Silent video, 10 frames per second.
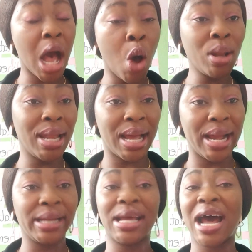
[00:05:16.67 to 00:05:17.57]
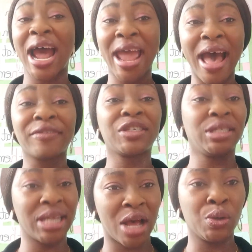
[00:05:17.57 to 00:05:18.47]
Online, I have
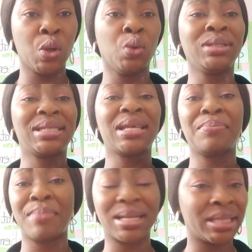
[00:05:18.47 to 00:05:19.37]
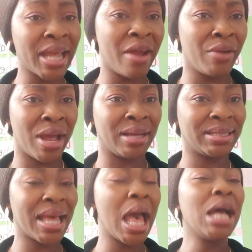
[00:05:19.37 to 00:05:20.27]
to download some
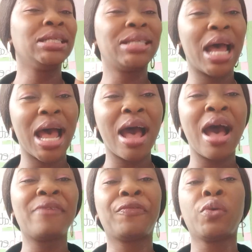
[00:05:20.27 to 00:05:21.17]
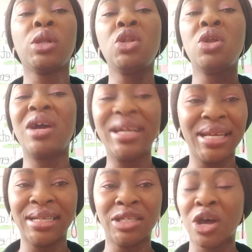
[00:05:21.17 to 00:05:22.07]
materials that are for
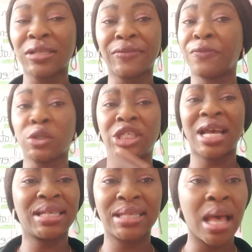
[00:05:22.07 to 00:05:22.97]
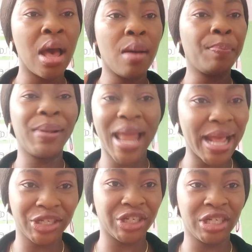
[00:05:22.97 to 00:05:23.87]
learning, not for just
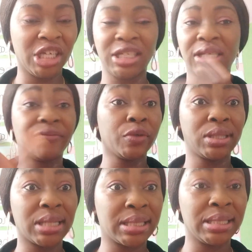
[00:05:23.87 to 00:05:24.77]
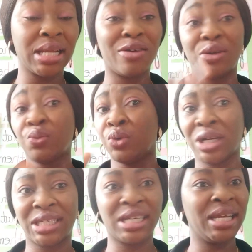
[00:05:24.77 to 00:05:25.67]
pleasure, not just for sitting down and
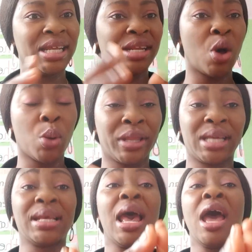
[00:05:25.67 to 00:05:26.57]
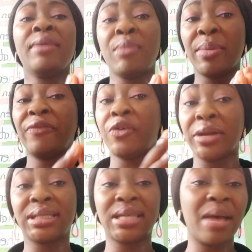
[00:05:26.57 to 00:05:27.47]
watching and all that. Maybe,
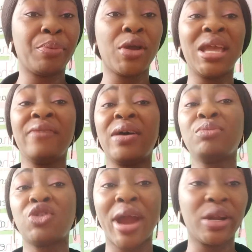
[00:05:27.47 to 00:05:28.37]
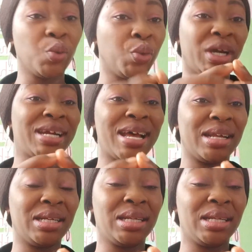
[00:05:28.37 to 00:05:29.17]
for example, if I'm trying to work out